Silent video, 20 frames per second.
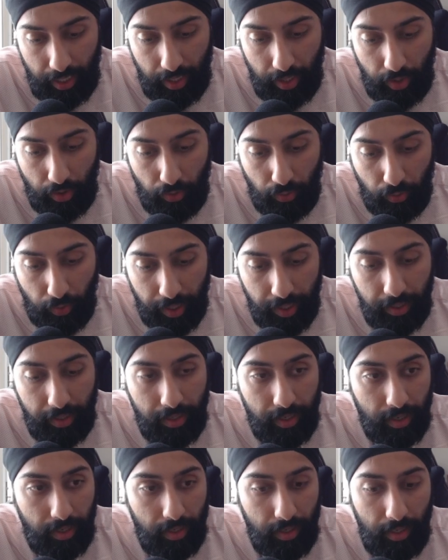
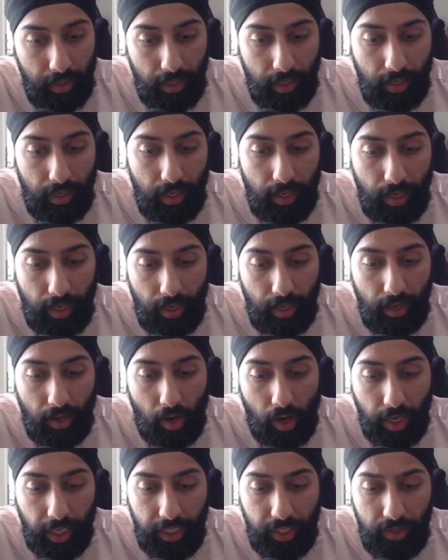Whitaker
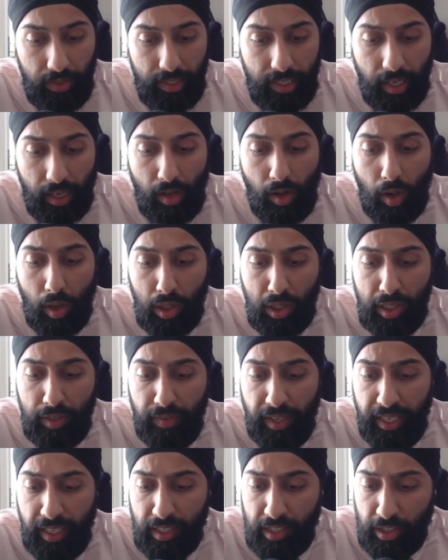argues that
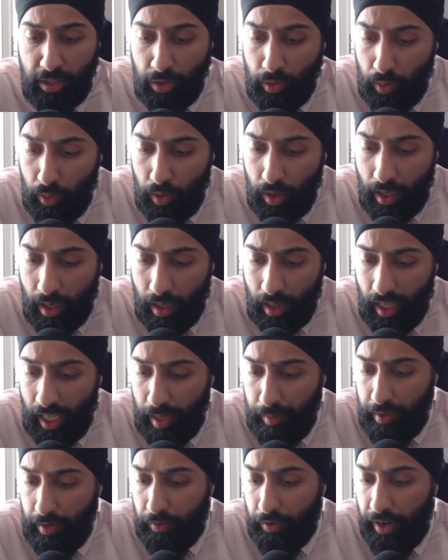cultivating a school
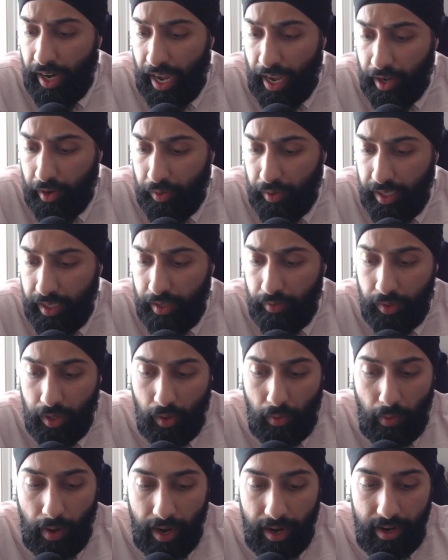climate for equity
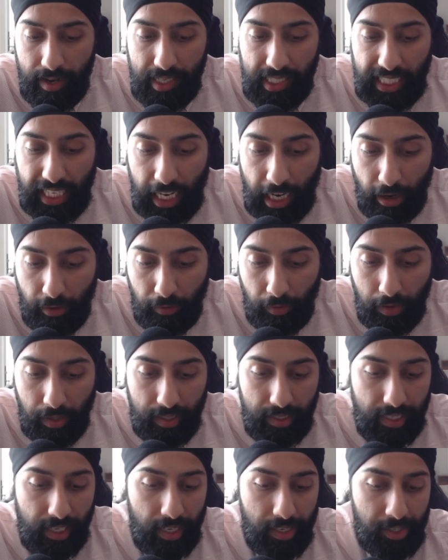requires careful
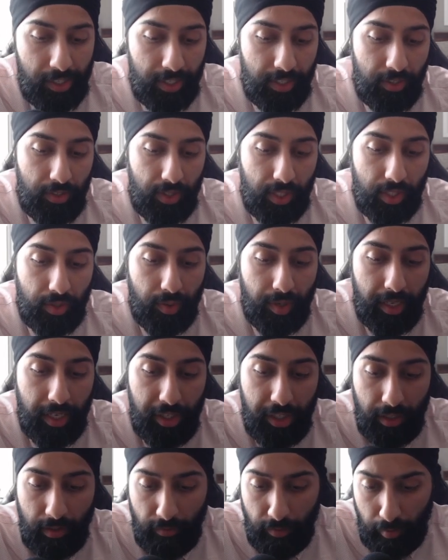attention to the
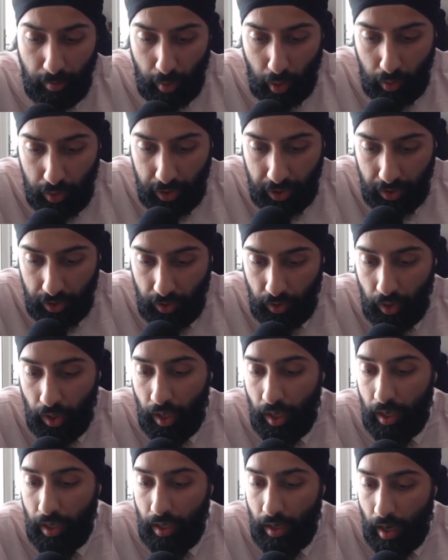creation of emotional,
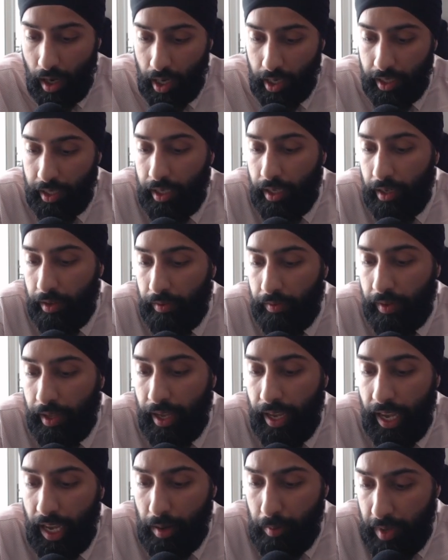cognitive,
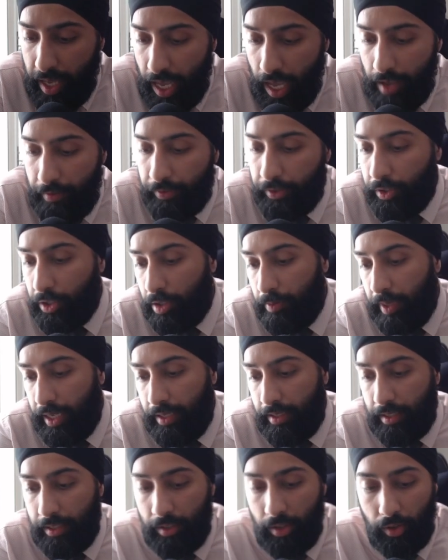and behavioral
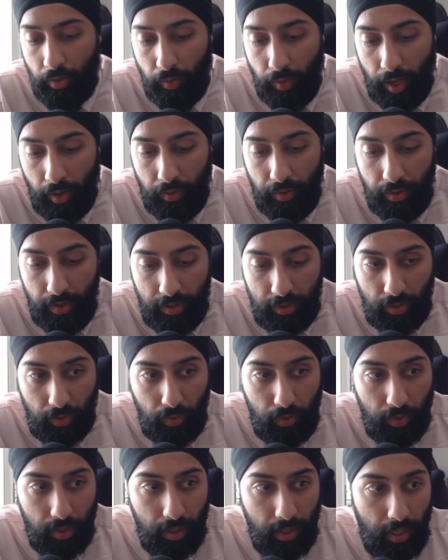spaces throughout the
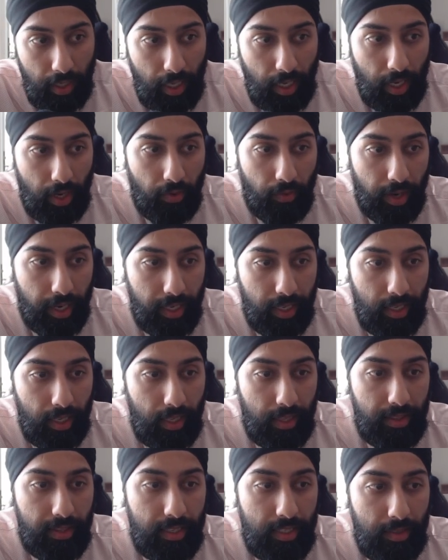school, right?
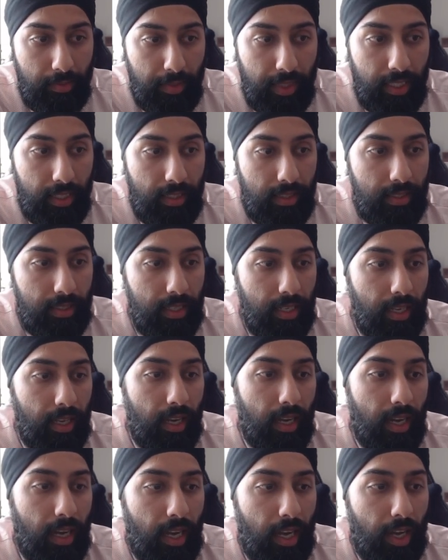This means
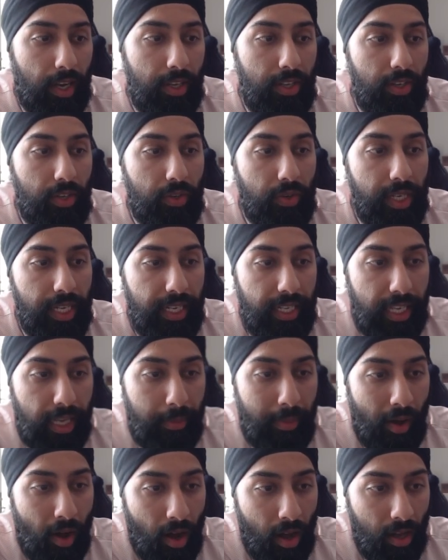creating a
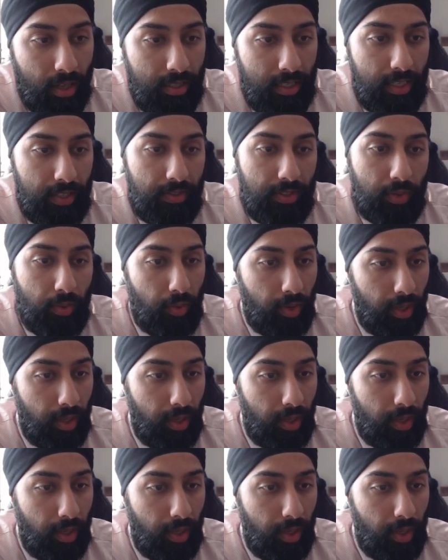positive school